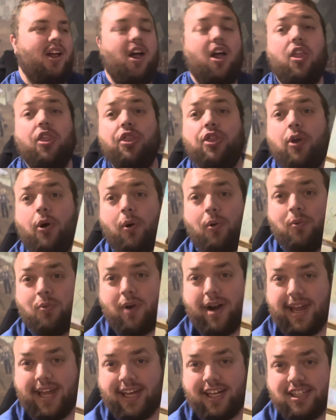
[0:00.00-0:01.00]
The
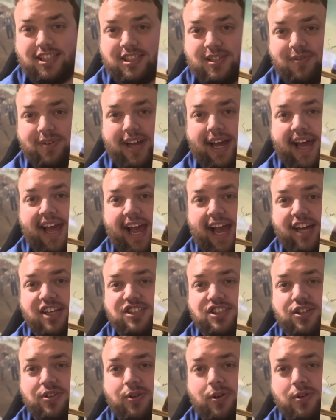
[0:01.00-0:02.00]
Ranch. We got
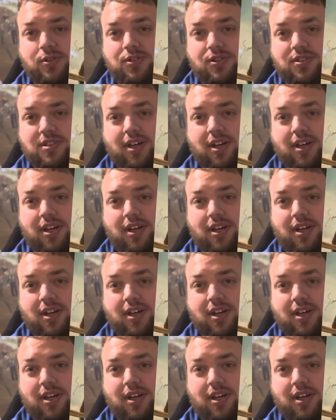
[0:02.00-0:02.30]
Ashton Kutcher's